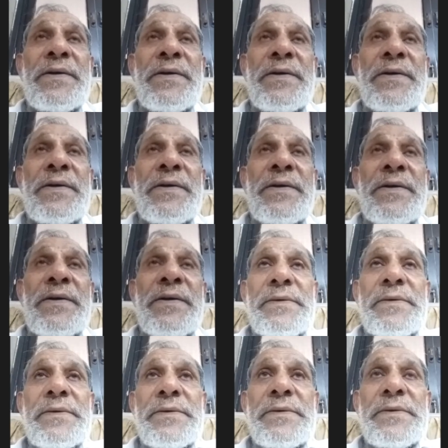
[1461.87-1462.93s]

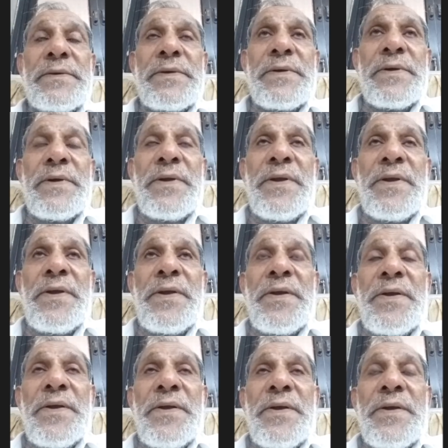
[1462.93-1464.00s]

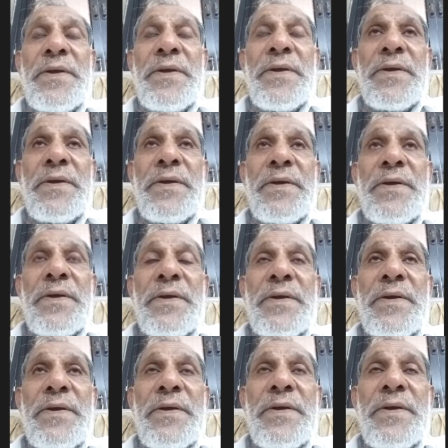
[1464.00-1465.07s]

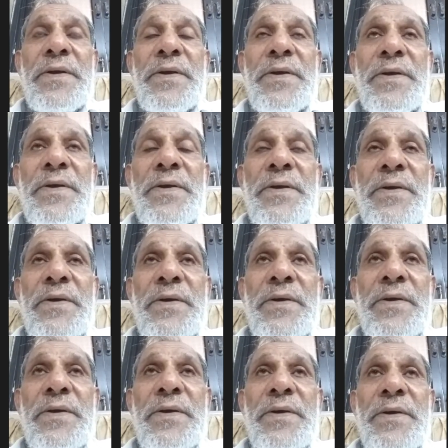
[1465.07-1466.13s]

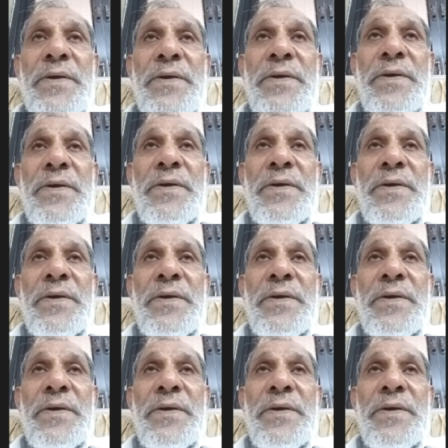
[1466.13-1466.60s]
Nothing is said.